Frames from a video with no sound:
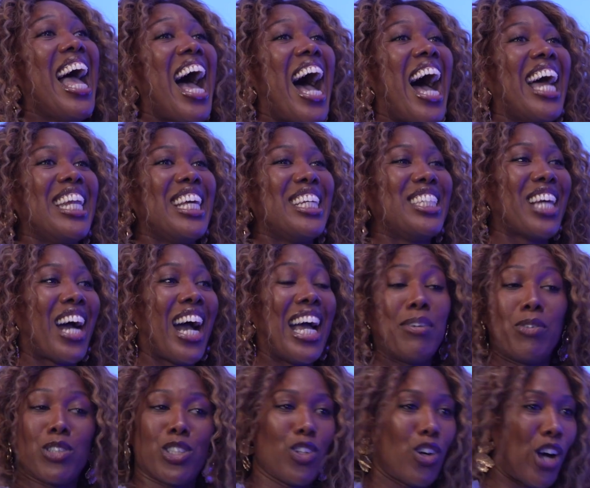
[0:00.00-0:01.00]
And I
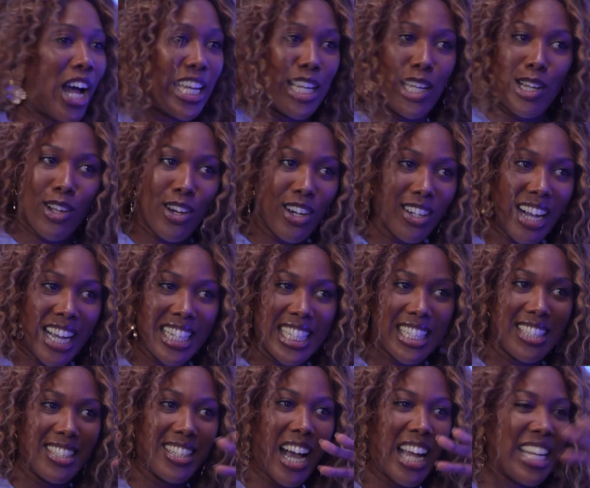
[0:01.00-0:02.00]
didn't look. I
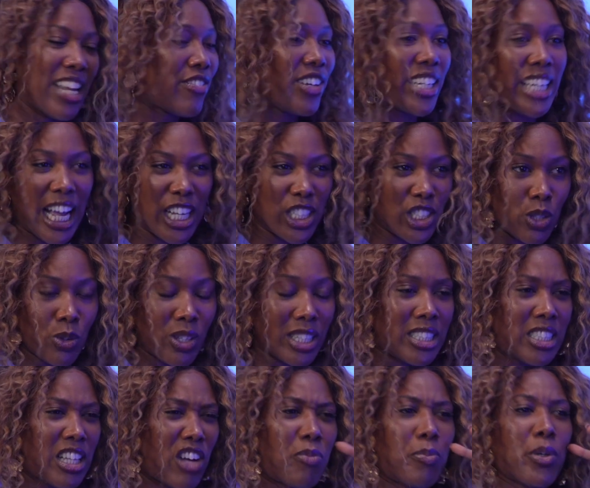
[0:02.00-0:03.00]
never engaged in all that
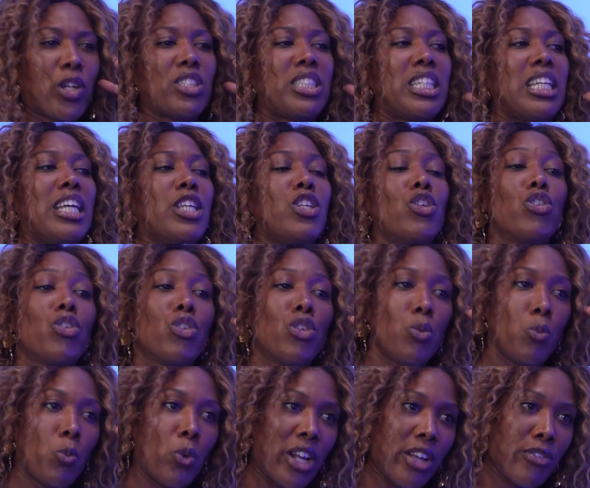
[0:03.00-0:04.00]
stuff because
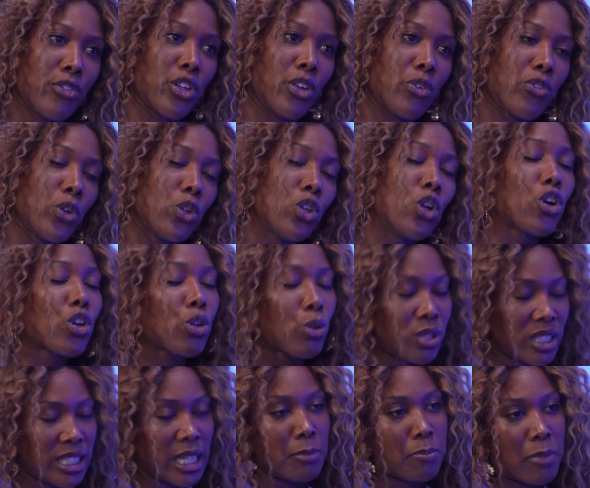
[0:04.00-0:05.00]
if you look, you'll
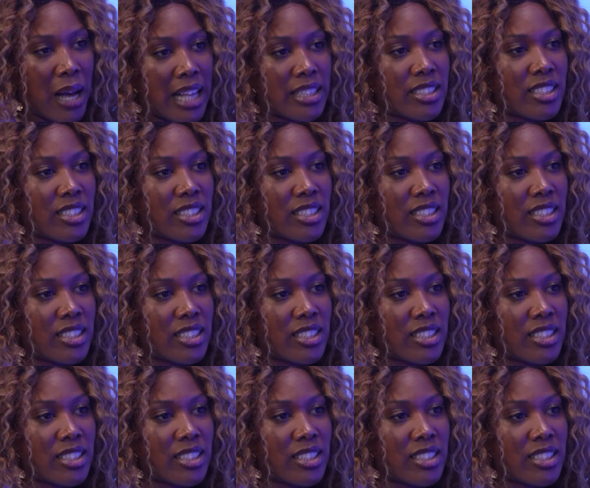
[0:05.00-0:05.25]
see bad